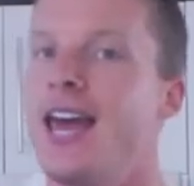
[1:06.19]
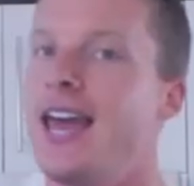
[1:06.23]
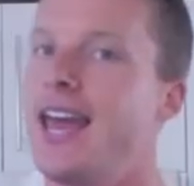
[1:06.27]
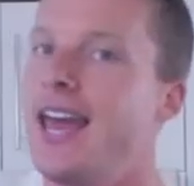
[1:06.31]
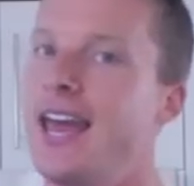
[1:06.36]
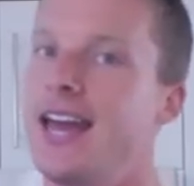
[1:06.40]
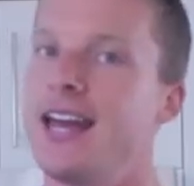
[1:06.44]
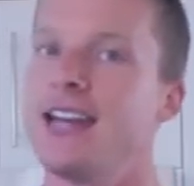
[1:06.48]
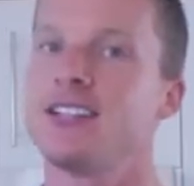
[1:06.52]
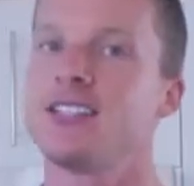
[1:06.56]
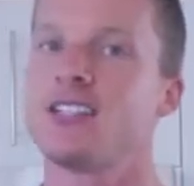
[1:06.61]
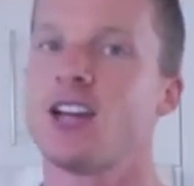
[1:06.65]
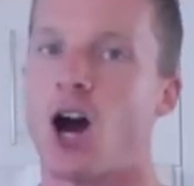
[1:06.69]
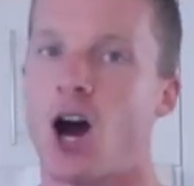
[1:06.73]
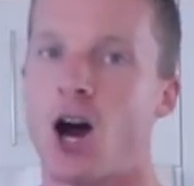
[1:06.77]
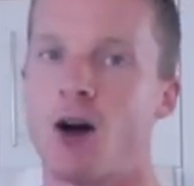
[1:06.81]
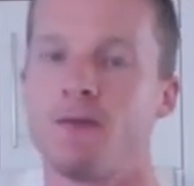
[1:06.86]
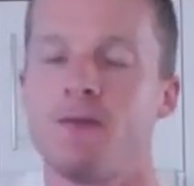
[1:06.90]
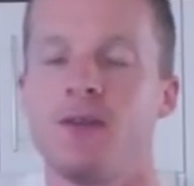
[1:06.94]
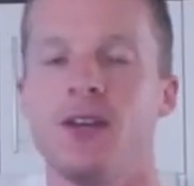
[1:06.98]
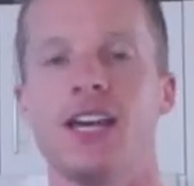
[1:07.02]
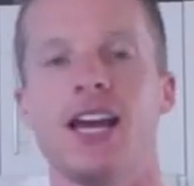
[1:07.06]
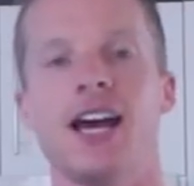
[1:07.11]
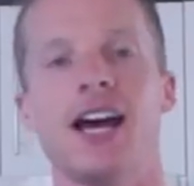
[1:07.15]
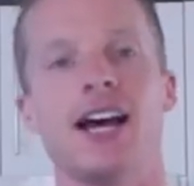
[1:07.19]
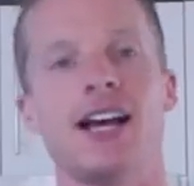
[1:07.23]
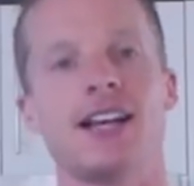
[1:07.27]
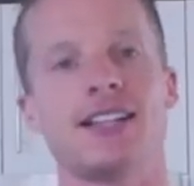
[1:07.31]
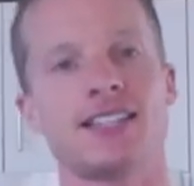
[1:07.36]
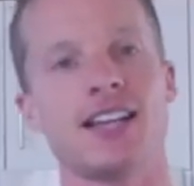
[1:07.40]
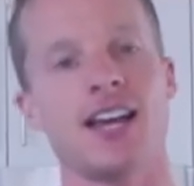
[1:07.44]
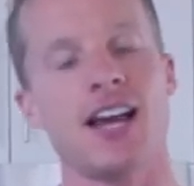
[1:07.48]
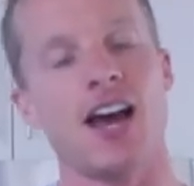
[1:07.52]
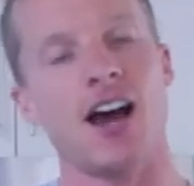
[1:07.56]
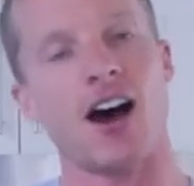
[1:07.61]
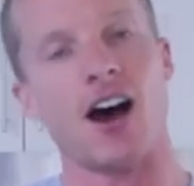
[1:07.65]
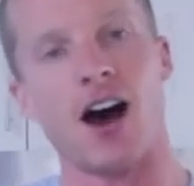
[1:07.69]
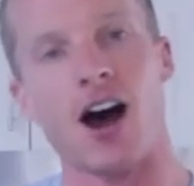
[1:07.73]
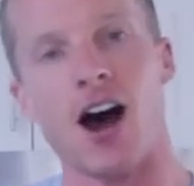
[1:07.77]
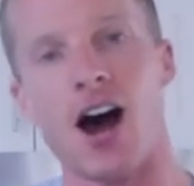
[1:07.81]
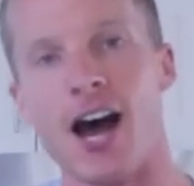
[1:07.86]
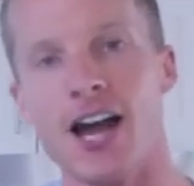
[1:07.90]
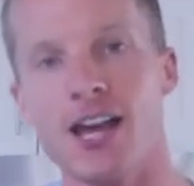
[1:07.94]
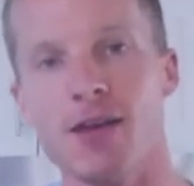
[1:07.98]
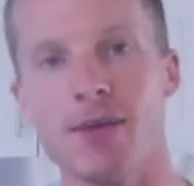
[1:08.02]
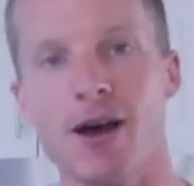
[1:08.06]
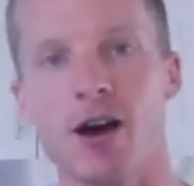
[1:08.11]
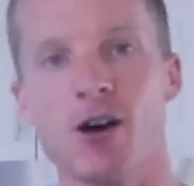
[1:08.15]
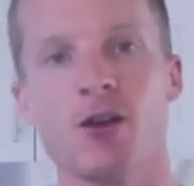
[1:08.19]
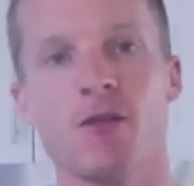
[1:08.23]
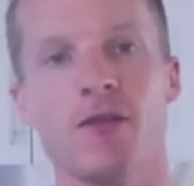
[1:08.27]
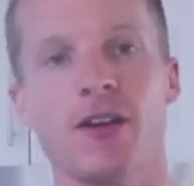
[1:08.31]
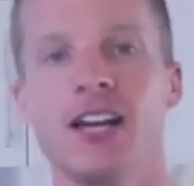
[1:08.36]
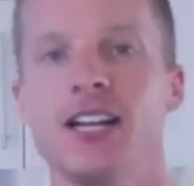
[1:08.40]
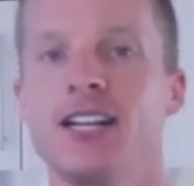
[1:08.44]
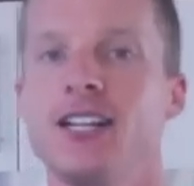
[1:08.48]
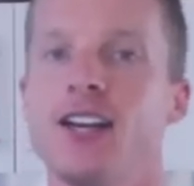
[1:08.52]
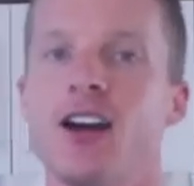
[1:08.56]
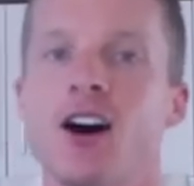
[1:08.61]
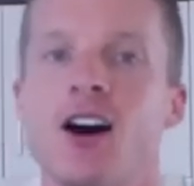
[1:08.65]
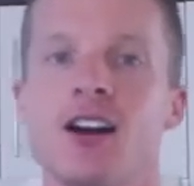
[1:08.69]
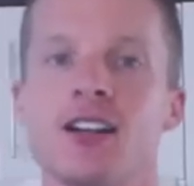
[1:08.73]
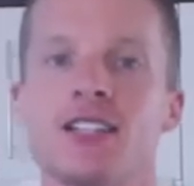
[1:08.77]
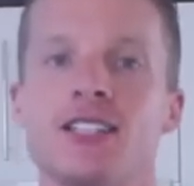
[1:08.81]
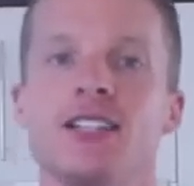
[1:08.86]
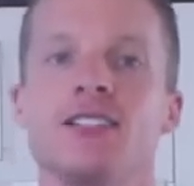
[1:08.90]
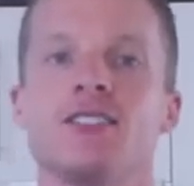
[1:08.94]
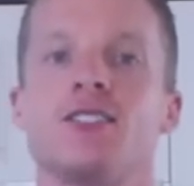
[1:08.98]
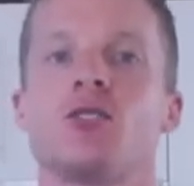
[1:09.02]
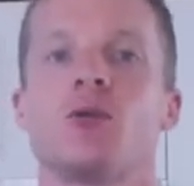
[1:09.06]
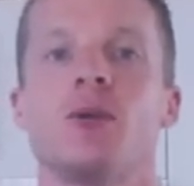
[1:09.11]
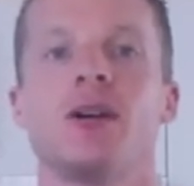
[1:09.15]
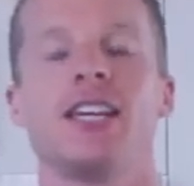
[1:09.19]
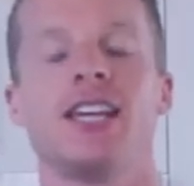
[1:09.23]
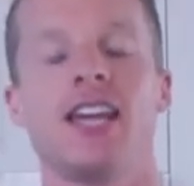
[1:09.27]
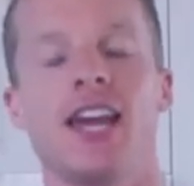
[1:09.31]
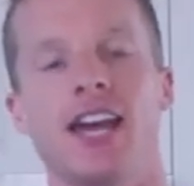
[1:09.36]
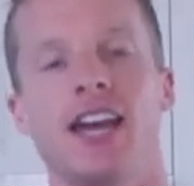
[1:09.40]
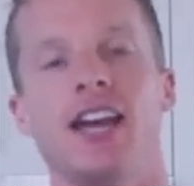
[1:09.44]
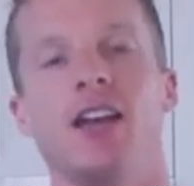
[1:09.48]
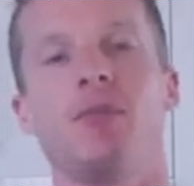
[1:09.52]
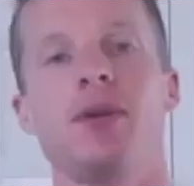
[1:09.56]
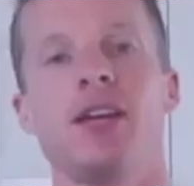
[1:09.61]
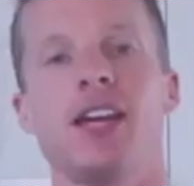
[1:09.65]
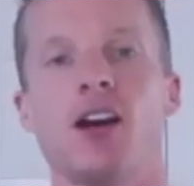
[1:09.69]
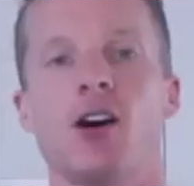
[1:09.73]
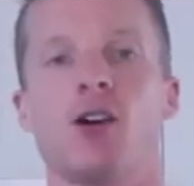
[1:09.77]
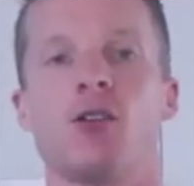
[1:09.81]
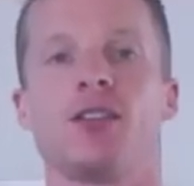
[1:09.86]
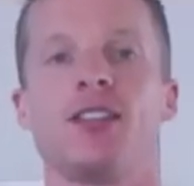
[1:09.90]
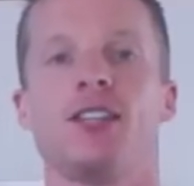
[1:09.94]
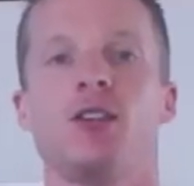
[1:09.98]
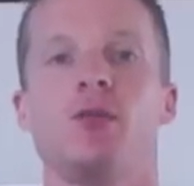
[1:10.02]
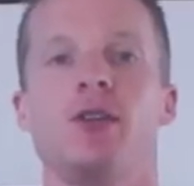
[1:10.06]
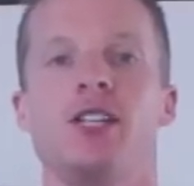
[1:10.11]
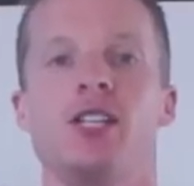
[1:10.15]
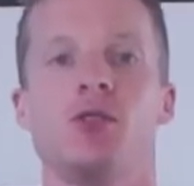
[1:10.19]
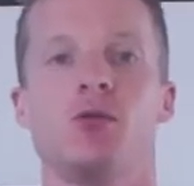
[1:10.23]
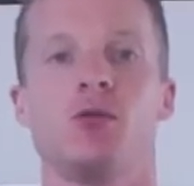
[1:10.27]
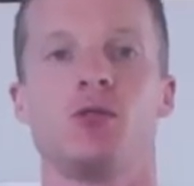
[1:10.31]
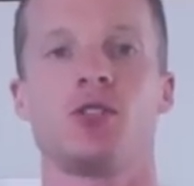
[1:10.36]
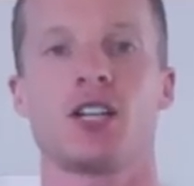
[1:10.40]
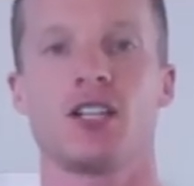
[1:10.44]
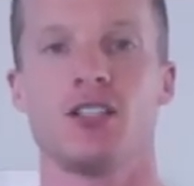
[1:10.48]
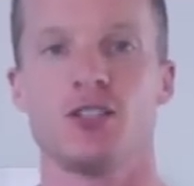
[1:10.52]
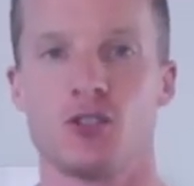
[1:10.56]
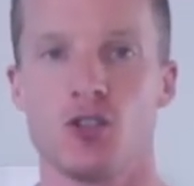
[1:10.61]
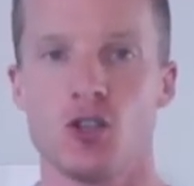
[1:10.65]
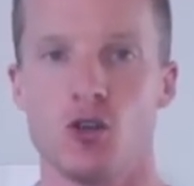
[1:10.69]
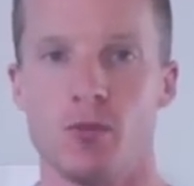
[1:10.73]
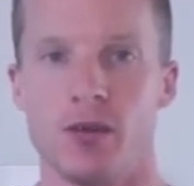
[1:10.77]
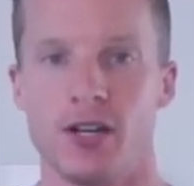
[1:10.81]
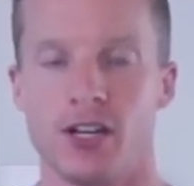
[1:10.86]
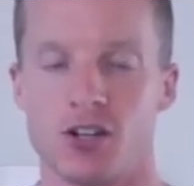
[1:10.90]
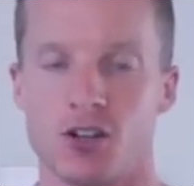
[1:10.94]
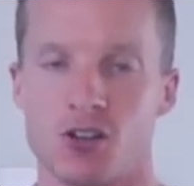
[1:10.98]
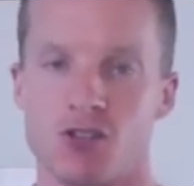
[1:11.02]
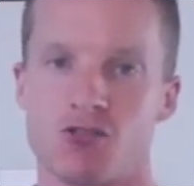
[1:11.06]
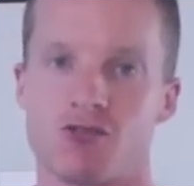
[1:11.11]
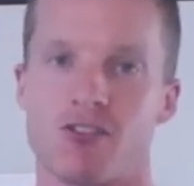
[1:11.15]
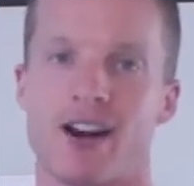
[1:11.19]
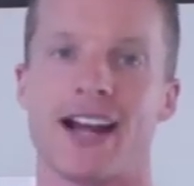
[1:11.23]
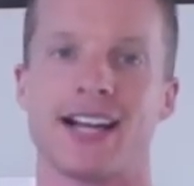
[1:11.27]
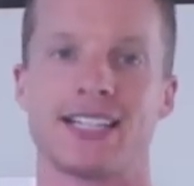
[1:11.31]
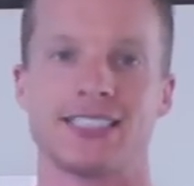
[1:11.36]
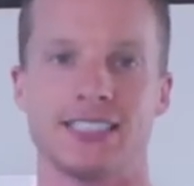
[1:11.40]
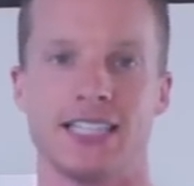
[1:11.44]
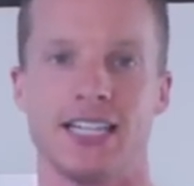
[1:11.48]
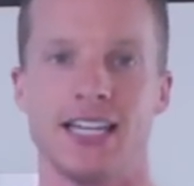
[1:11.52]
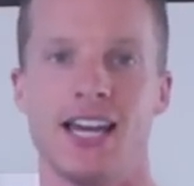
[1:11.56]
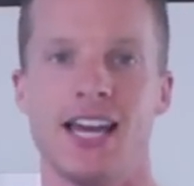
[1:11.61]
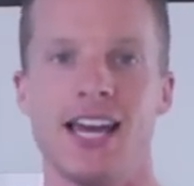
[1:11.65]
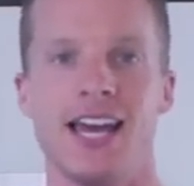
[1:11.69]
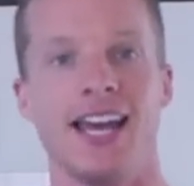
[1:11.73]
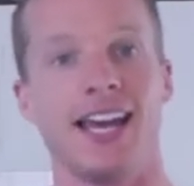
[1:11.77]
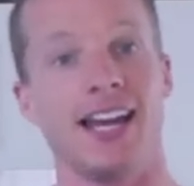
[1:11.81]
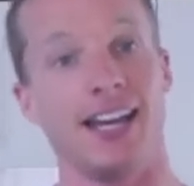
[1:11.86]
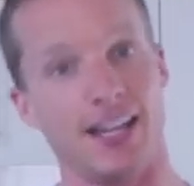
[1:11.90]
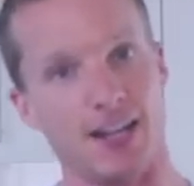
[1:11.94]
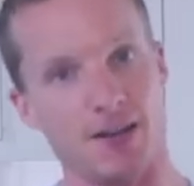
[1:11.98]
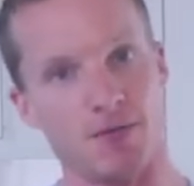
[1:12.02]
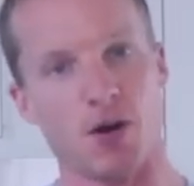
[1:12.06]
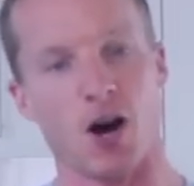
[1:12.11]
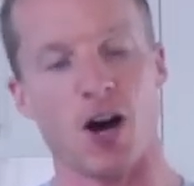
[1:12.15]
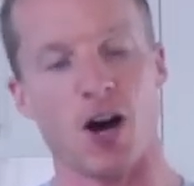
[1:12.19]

And coffee has a high amount of antioxidants, so it can be healthy when you consume it correctly and in